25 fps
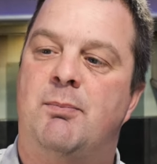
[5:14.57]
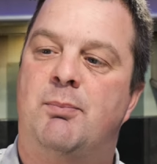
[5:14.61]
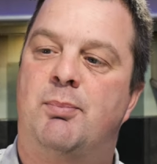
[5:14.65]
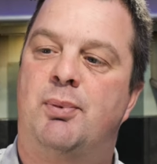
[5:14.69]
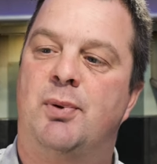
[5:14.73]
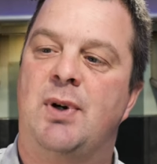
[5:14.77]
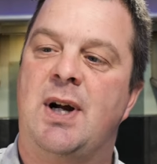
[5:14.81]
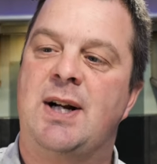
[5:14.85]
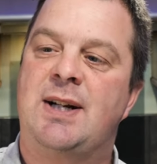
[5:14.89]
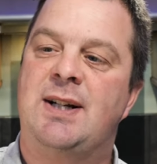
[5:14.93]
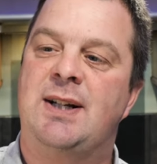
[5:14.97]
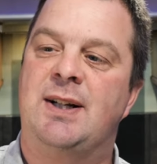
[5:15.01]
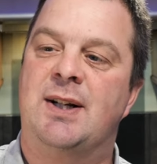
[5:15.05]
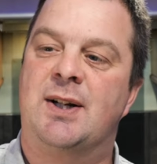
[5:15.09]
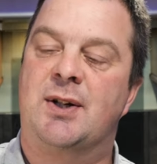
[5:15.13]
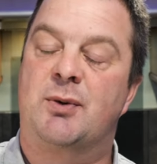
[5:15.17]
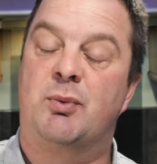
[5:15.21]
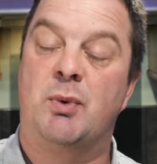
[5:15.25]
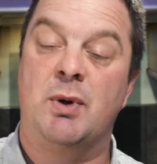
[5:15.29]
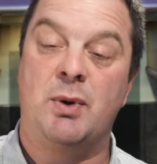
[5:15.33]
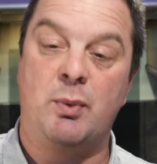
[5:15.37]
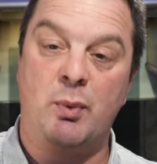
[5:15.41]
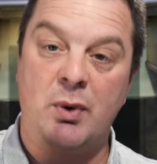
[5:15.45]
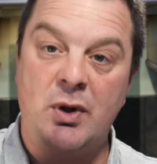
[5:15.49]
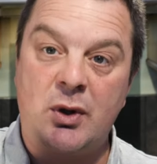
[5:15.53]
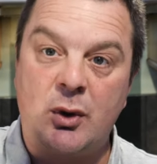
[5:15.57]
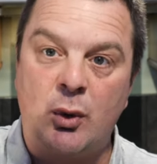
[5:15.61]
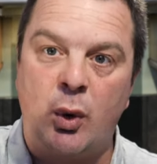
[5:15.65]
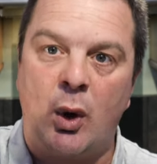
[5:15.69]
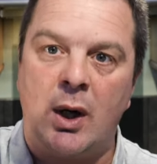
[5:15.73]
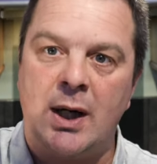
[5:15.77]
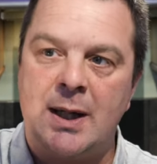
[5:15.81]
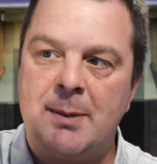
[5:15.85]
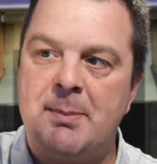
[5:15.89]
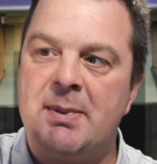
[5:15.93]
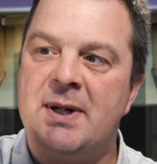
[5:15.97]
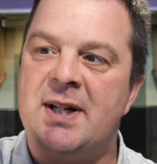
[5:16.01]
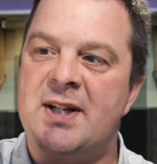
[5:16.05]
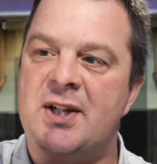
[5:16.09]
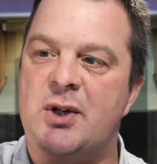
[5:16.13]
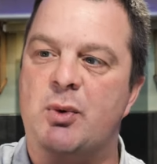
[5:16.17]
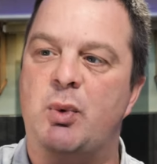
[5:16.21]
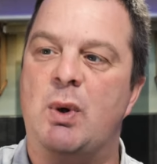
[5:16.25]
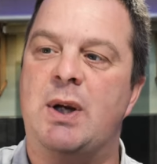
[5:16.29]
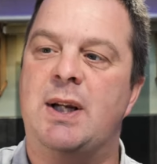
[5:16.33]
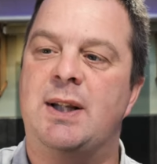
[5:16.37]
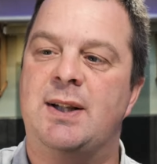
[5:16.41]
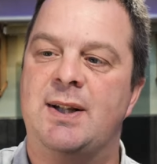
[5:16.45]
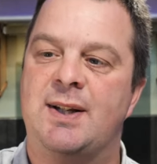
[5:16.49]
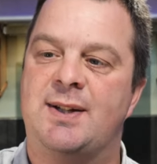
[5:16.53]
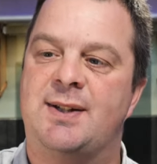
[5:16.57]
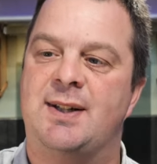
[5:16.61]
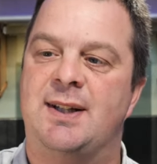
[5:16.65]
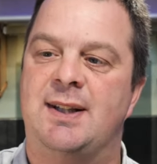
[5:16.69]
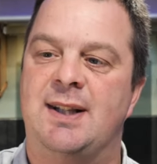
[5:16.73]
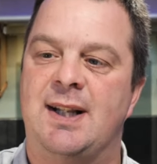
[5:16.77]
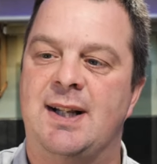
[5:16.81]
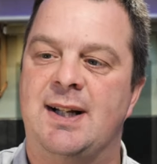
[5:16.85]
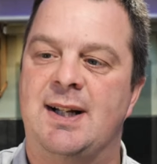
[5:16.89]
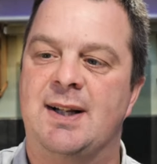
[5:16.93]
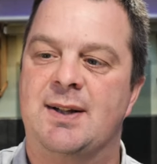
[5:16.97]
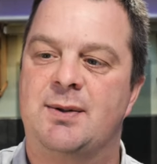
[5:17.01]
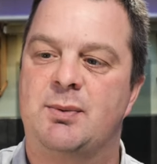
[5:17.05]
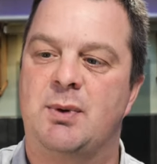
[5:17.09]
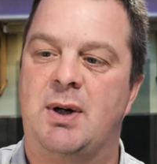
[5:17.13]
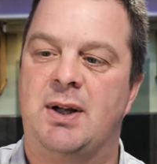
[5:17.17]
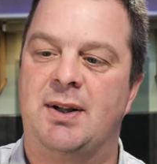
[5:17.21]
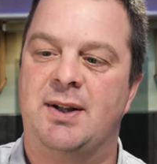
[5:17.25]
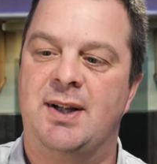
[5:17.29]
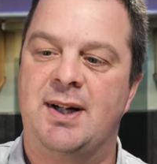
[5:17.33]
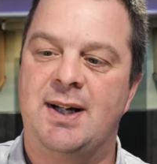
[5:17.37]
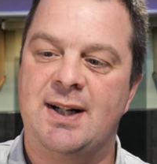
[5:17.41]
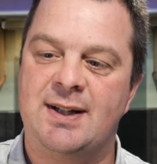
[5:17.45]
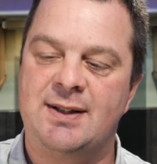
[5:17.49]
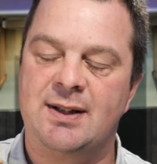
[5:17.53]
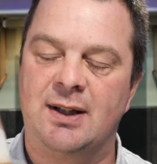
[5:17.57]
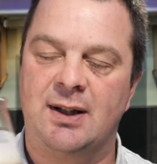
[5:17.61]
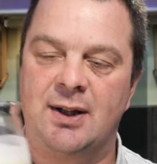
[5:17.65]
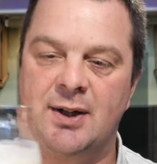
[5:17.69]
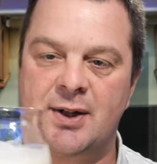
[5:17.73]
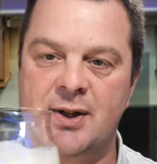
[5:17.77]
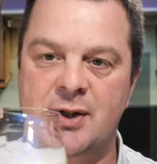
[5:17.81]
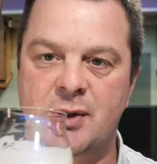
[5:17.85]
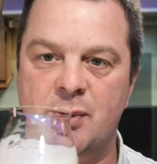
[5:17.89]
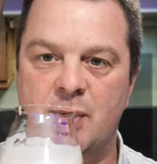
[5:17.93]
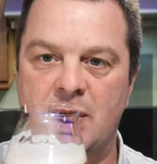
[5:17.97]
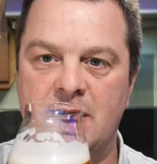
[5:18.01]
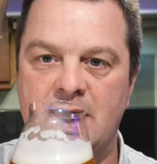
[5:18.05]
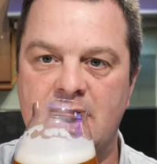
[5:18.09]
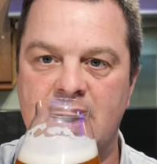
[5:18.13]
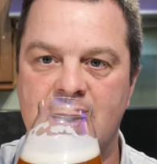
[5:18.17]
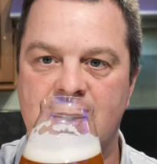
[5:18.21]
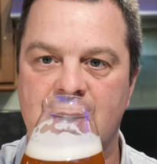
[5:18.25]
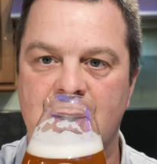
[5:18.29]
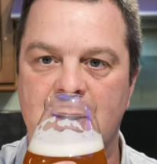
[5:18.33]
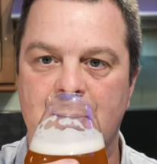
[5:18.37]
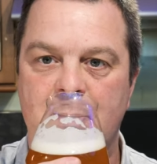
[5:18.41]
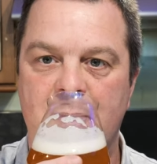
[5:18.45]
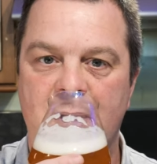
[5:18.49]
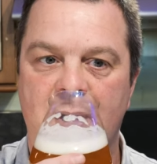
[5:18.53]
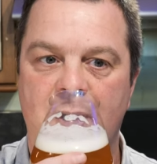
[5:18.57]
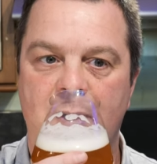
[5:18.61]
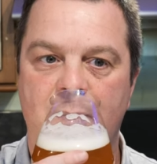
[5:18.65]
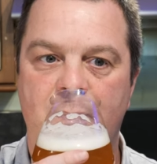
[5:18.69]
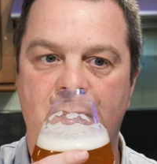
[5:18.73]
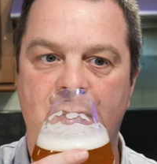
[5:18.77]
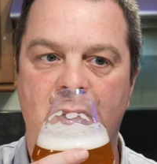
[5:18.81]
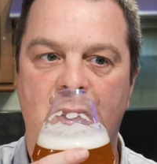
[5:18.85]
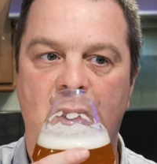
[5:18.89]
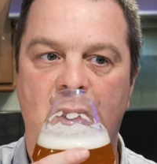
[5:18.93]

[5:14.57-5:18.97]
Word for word: breadiness with, with quite a bit of sweetness in it as well. There is a lot of sweetness in the beer.